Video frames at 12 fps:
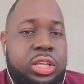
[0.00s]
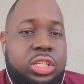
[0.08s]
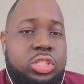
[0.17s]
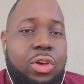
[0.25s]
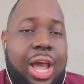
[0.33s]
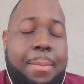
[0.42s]

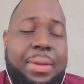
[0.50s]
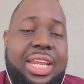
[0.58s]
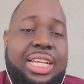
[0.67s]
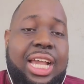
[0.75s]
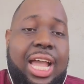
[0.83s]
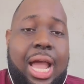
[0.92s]
So how
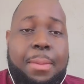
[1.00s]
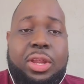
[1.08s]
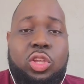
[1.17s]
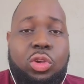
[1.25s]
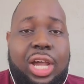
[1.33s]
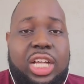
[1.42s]
many how many
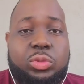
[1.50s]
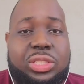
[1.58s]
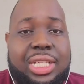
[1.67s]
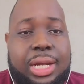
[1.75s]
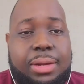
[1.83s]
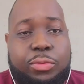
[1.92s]
of you guys will
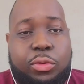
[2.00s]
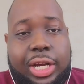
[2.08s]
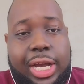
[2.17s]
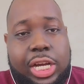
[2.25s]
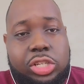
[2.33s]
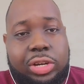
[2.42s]
sign up for a
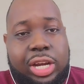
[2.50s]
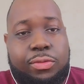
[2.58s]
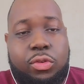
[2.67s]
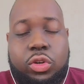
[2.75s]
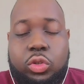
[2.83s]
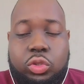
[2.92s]
contract
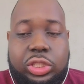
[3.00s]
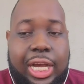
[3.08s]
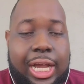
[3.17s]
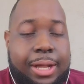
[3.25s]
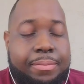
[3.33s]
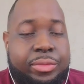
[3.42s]
for a new
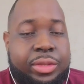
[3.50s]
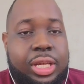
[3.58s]
job?